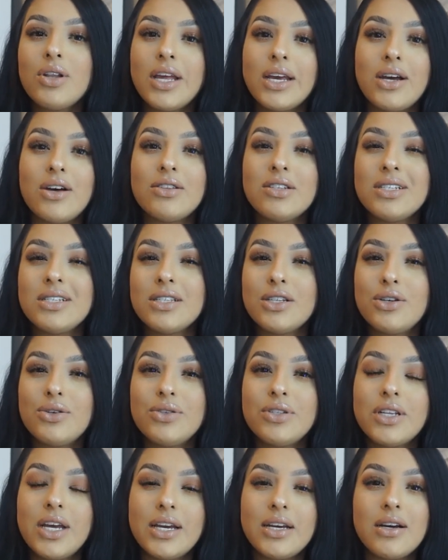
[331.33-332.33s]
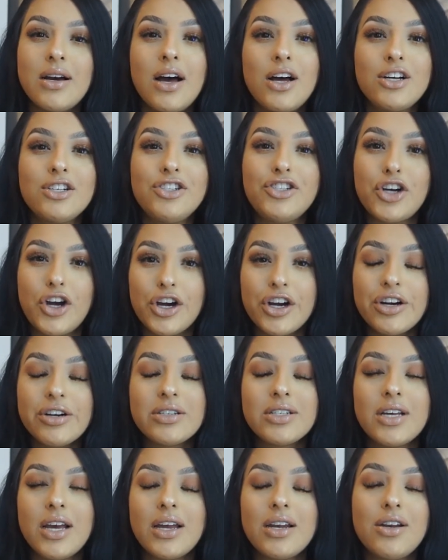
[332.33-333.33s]
like on the little like darker
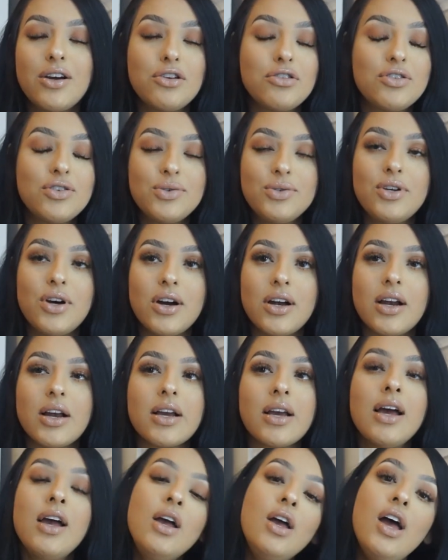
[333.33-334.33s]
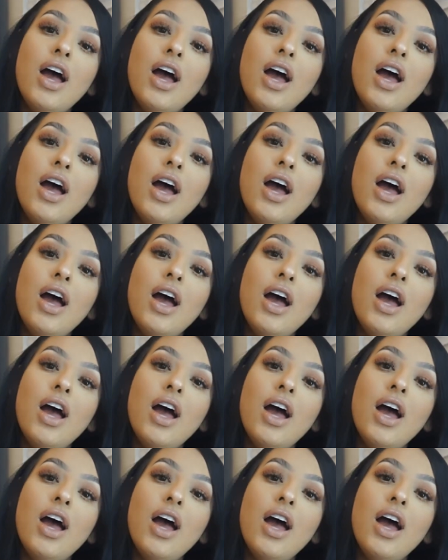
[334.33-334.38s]
side, not too dark.